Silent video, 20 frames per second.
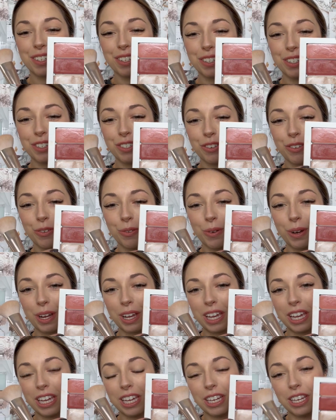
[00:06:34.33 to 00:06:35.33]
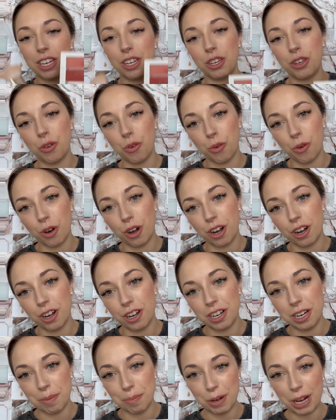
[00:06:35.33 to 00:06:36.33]
So in your
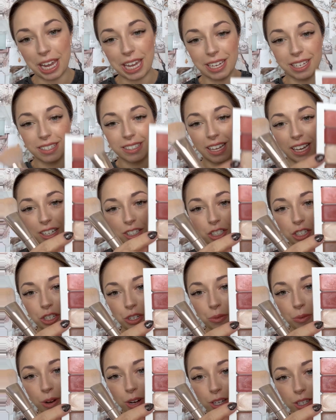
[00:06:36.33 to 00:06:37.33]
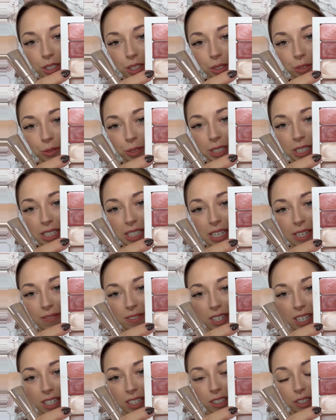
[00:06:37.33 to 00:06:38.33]
number 8 collection, you also received
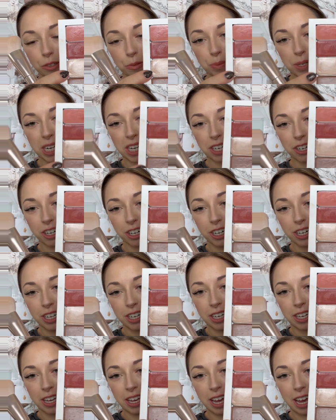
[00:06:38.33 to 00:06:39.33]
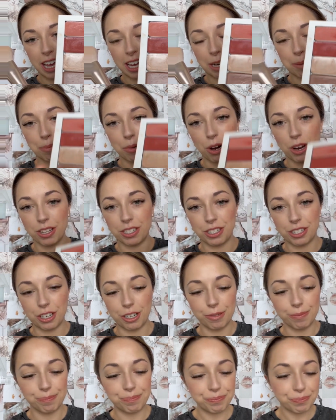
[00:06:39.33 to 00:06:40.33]
an illuminator and a
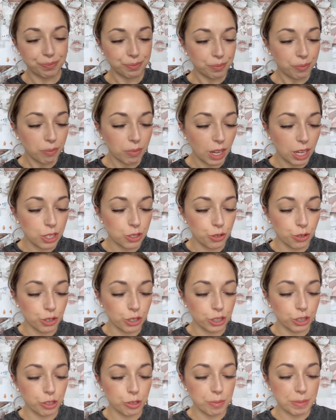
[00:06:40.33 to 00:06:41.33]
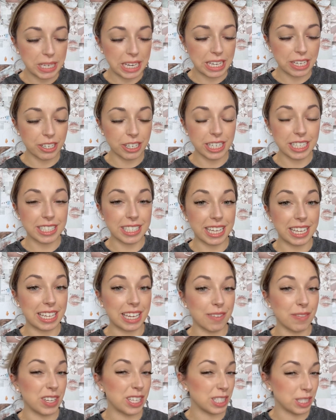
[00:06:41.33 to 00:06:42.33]
bronzer. So an illuminator is like
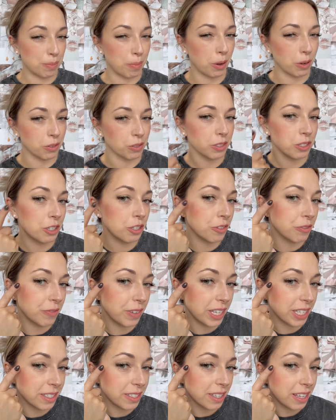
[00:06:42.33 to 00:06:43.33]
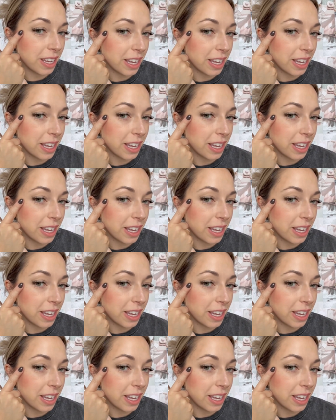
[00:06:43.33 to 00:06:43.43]
giving sparkles to your face,